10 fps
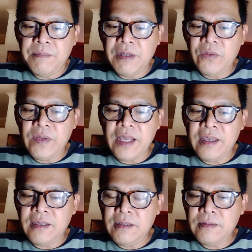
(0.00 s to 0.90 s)
But when
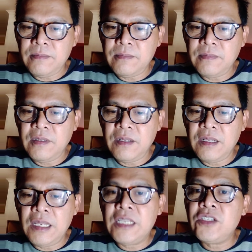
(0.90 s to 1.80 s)
I
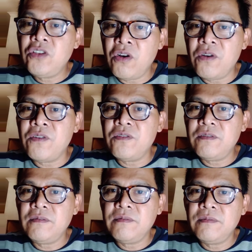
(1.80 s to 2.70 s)
let go,
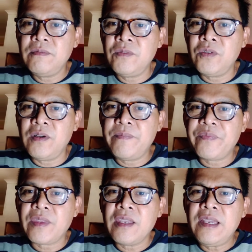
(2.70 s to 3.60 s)

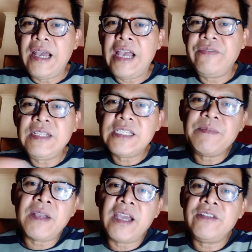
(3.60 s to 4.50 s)
I felt
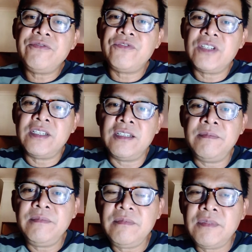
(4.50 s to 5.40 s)
some kind of
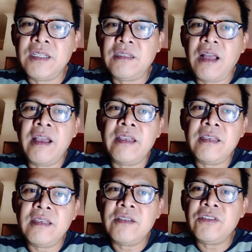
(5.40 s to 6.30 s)
freedom that
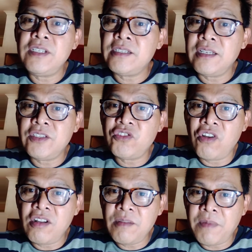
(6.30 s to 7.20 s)
I could easily
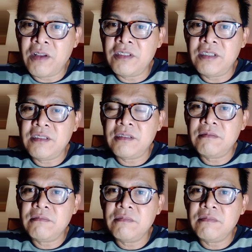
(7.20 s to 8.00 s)
talk about it.